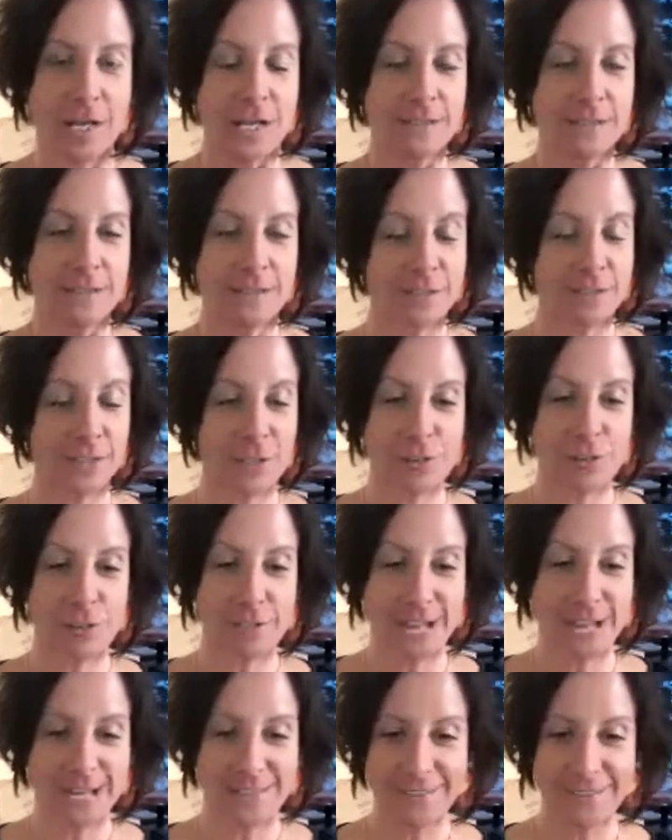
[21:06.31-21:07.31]
600
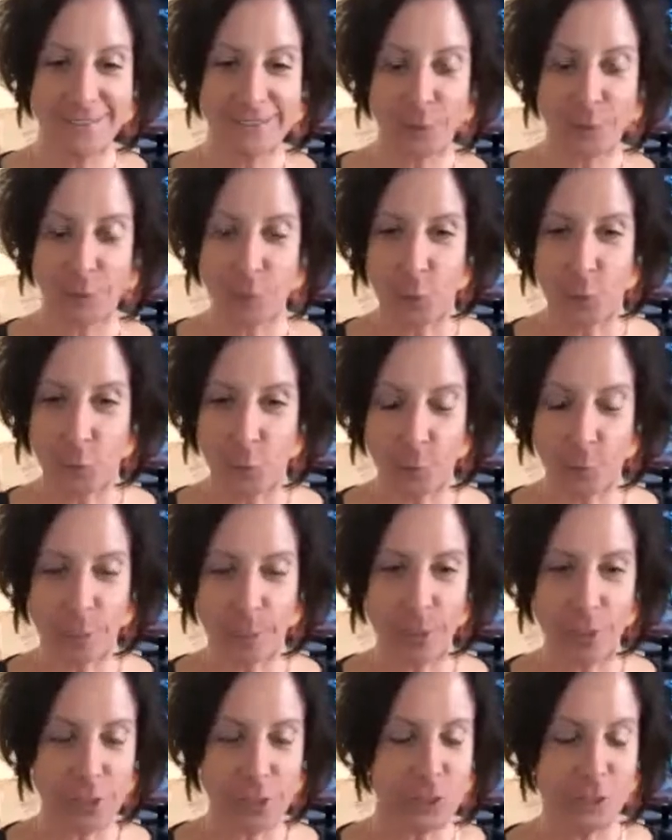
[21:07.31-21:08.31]
cases is our total
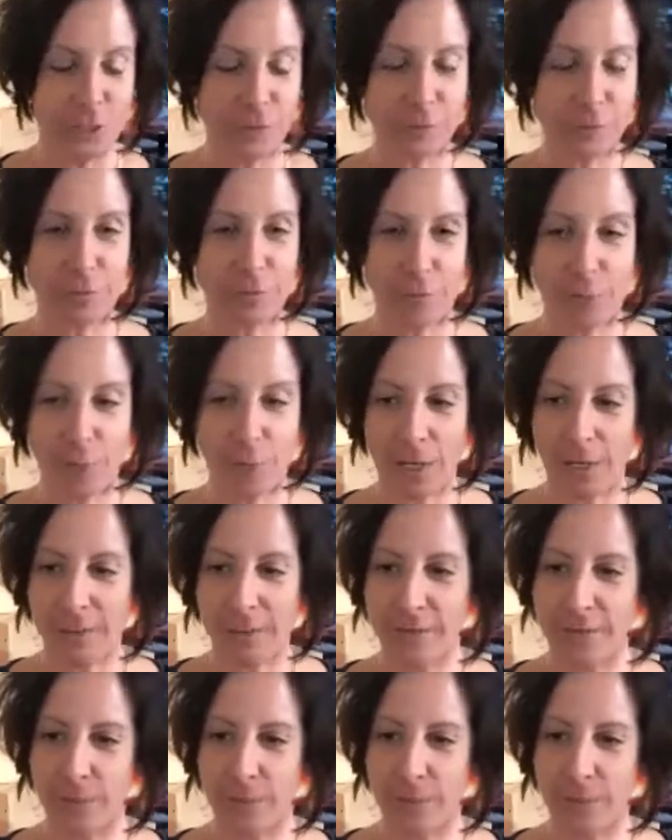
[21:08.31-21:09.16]
production of 3 wines,